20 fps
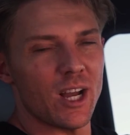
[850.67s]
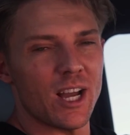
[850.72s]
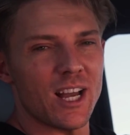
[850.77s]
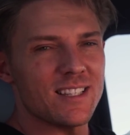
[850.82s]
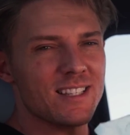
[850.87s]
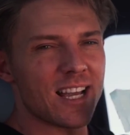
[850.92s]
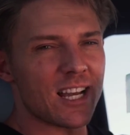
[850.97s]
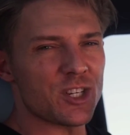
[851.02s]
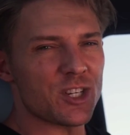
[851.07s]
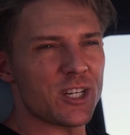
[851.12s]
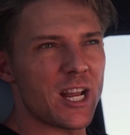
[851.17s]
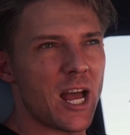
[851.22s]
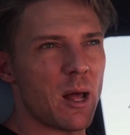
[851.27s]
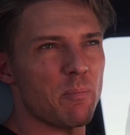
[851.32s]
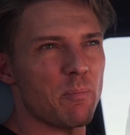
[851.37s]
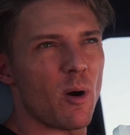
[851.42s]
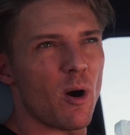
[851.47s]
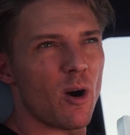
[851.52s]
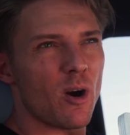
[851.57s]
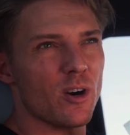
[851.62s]
It's actually
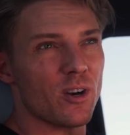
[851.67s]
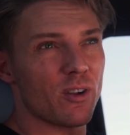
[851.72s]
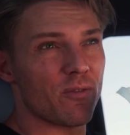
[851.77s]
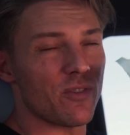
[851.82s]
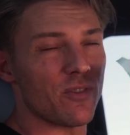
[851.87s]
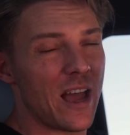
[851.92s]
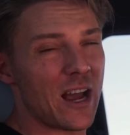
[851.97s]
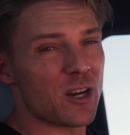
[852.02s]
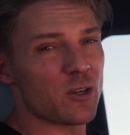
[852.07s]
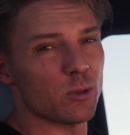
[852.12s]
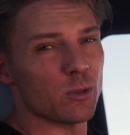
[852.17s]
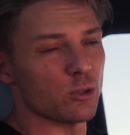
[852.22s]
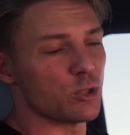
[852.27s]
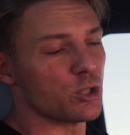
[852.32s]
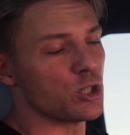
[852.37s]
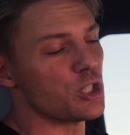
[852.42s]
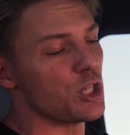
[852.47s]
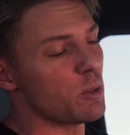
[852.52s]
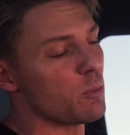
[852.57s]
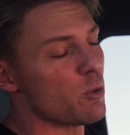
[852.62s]
not part of the actual
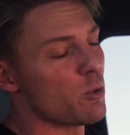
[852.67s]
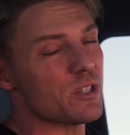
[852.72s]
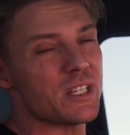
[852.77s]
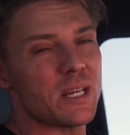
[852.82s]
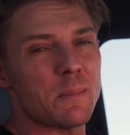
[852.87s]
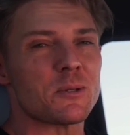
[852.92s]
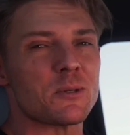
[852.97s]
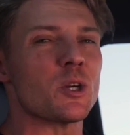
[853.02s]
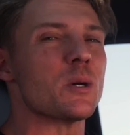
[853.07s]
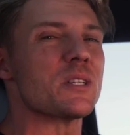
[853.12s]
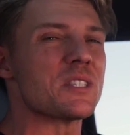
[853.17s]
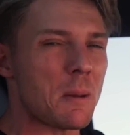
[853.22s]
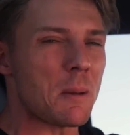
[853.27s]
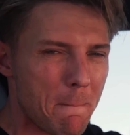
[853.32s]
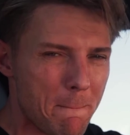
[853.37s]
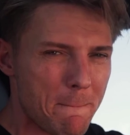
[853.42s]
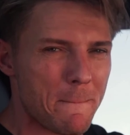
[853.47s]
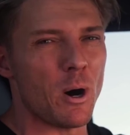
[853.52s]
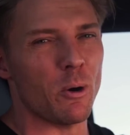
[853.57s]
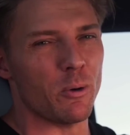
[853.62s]
gym routine, so it's a
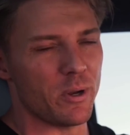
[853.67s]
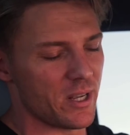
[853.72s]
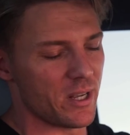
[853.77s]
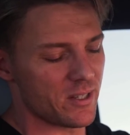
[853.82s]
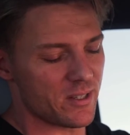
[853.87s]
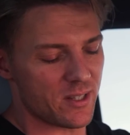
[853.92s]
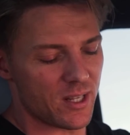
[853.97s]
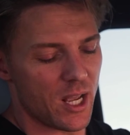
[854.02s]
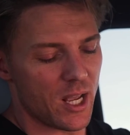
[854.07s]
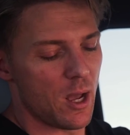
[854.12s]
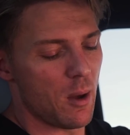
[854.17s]
bonus.